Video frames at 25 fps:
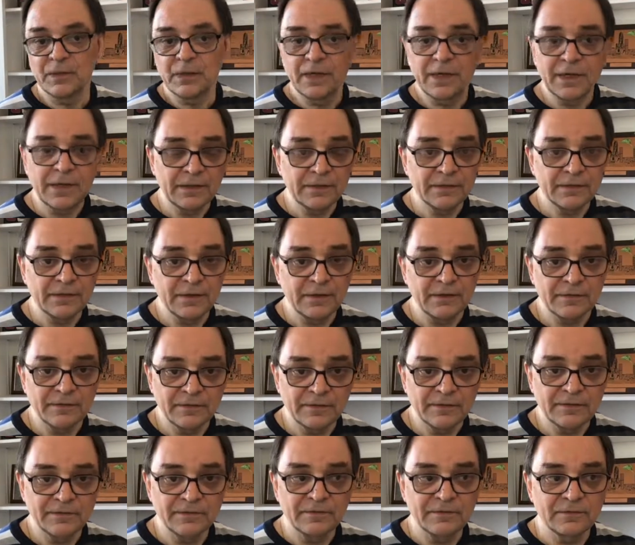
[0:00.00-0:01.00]
And
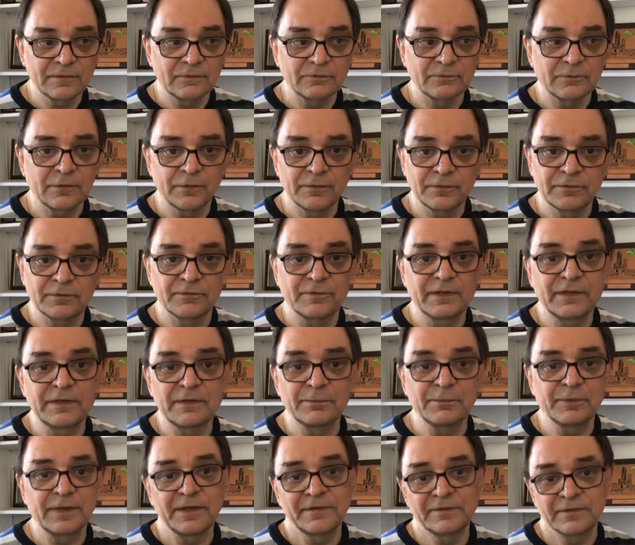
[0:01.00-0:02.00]
this is of course very
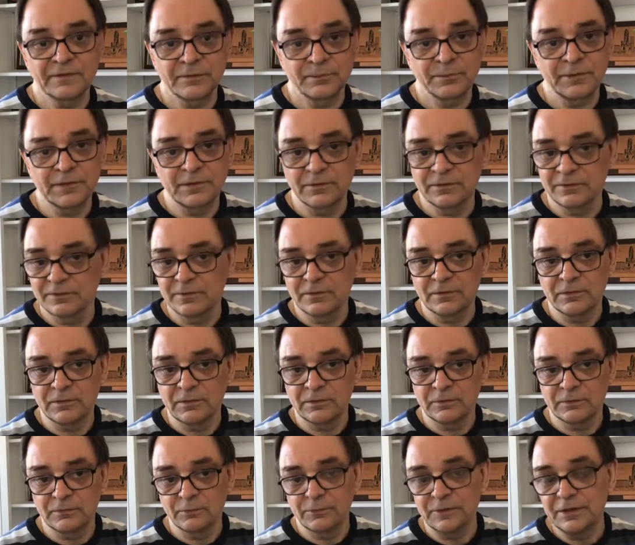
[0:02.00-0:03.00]
pleasant, because we
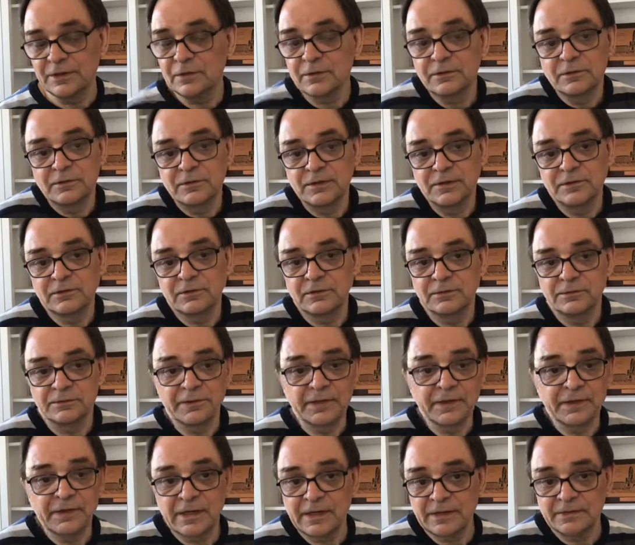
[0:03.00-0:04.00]
don't need to
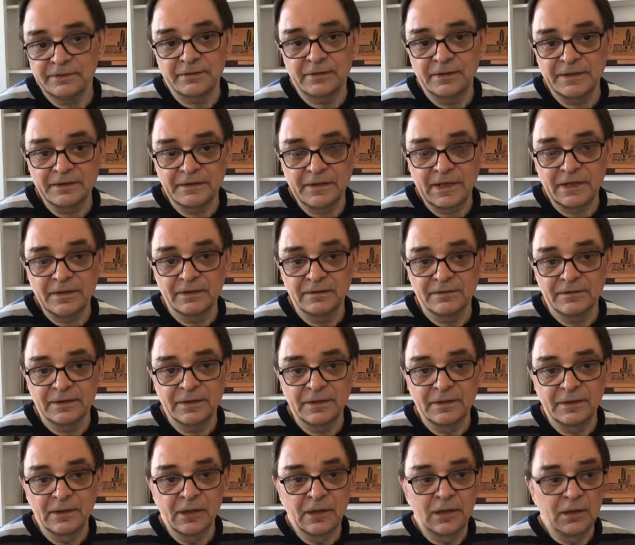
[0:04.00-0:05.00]
recalculate
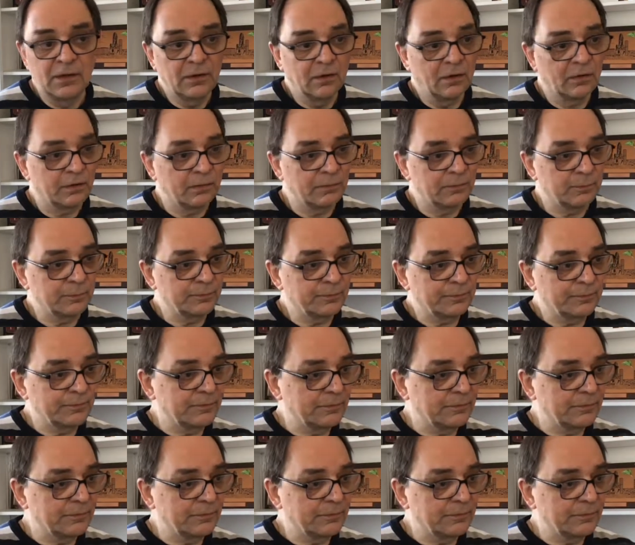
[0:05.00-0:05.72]
anything, or